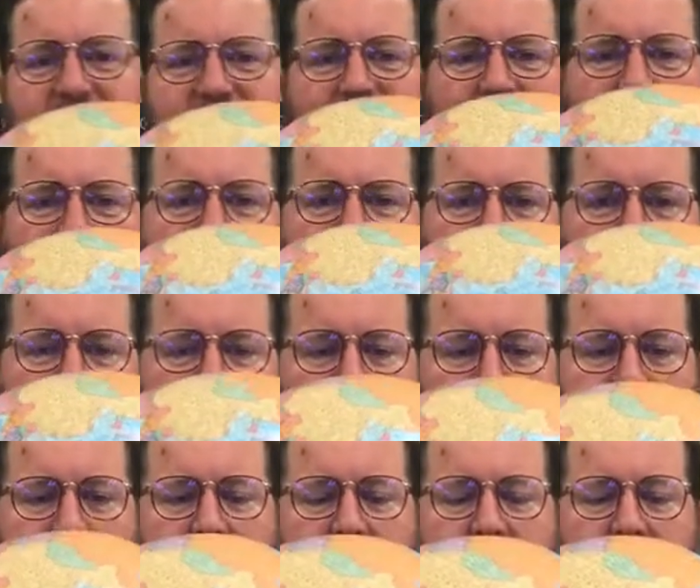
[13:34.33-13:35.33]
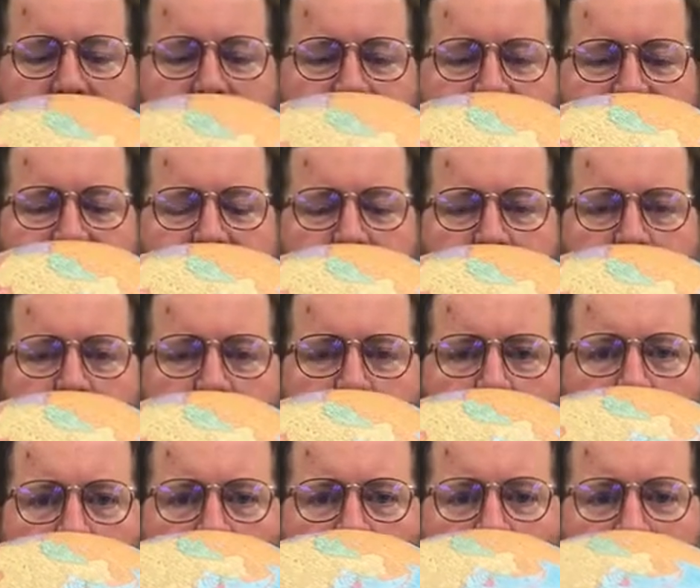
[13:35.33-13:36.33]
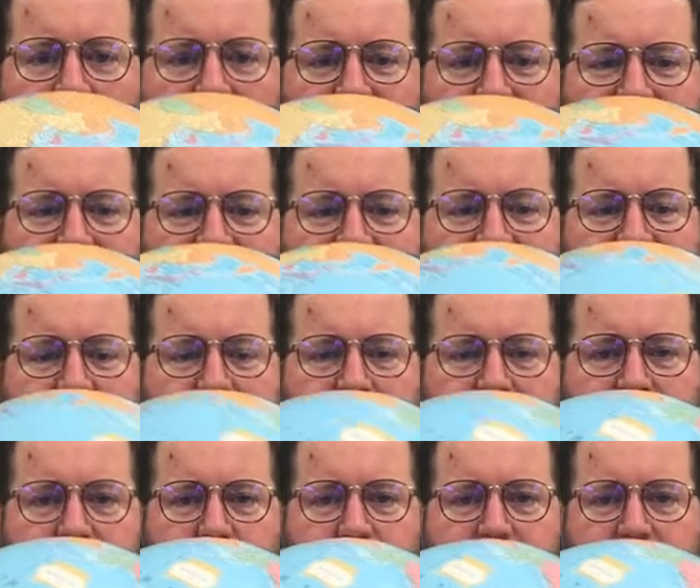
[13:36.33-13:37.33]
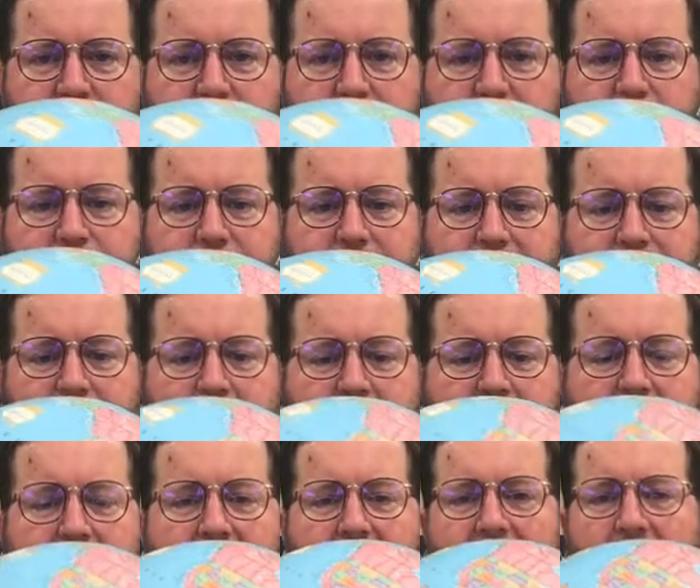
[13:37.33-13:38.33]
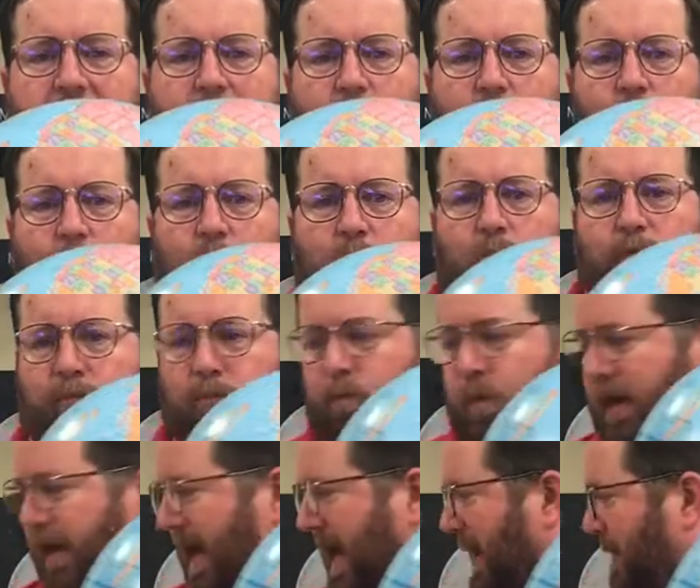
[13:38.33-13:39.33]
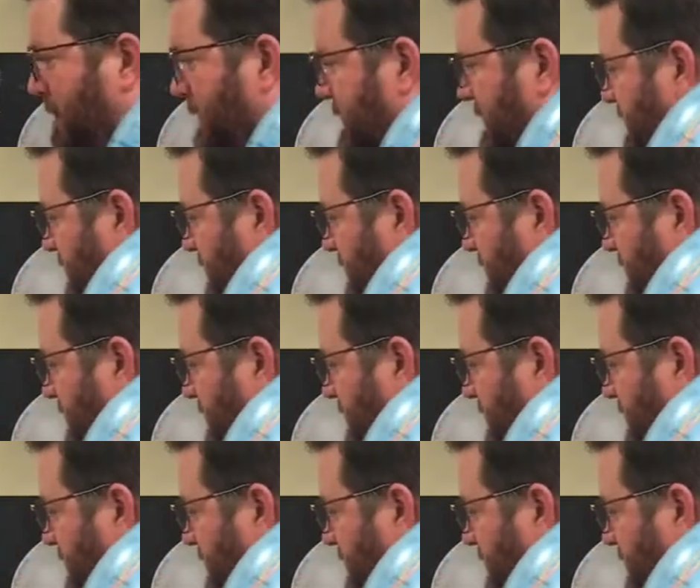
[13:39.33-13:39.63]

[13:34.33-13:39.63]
tilted. So you have a tilt to it, and what happens